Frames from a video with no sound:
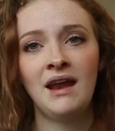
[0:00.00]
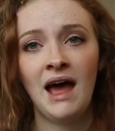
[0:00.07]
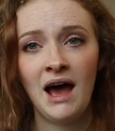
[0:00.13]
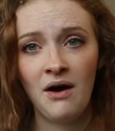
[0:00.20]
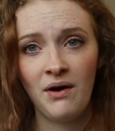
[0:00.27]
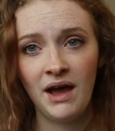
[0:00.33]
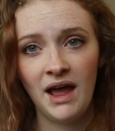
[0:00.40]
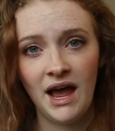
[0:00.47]

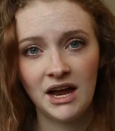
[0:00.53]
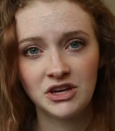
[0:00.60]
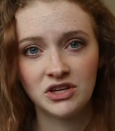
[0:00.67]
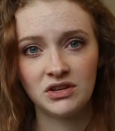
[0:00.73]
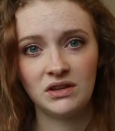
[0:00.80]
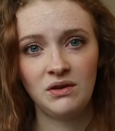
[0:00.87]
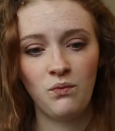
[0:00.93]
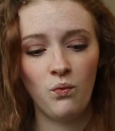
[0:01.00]
now I
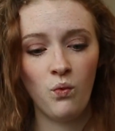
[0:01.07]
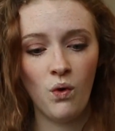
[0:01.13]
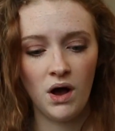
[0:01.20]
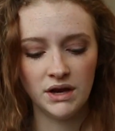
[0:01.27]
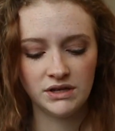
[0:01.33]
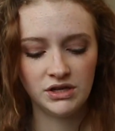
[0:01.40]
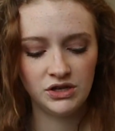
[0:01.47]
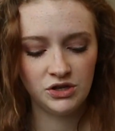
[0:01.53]
actually
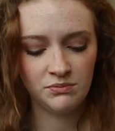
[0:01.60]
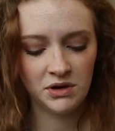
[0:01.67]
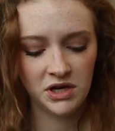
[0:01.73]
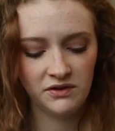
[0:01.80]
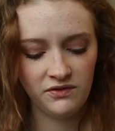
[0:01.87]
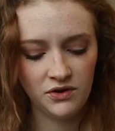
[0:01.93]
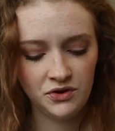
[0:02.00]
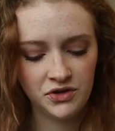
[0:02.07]
want to do my
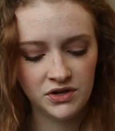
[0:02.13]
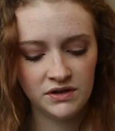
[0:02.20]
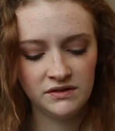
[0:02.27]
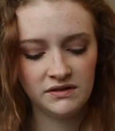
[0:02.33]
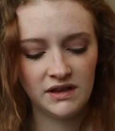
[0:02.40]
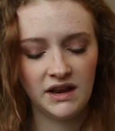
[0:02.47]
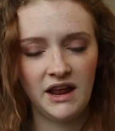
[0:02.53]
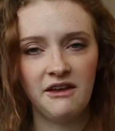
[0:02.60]

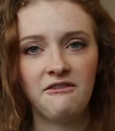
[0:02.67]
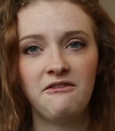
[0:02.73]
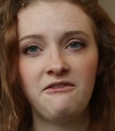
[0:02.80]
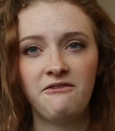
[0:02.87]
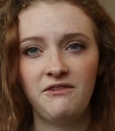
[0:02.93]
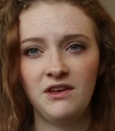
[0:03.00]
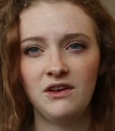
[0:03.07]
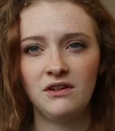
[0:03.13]
devotions and I
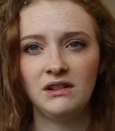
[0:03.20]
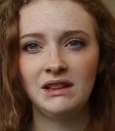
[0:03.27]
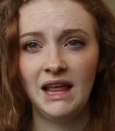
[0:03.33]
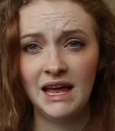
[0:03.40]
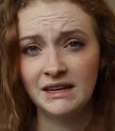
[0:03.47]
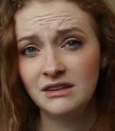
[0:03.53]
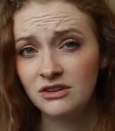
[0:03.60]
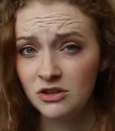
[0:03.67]
feel
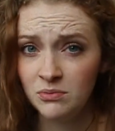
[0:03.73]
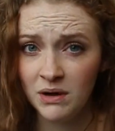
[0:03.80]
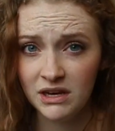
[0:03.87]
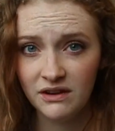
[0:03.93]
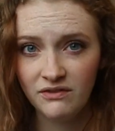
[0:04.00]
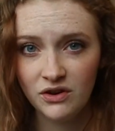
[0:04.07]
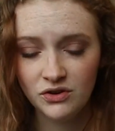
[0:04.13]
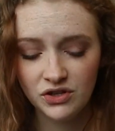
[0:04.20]
led to do my
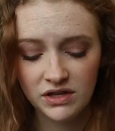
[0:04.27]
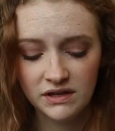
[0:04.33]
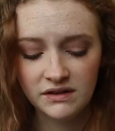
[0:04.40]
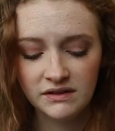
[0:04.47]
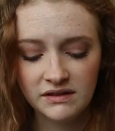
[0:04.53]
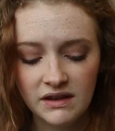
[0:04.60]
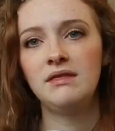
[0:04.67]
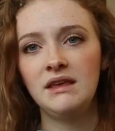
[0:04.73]

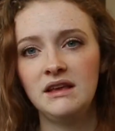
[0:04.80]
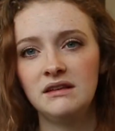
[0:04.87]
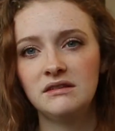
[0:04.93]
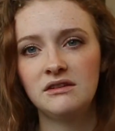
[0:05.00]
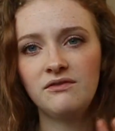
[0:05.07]
devotions. These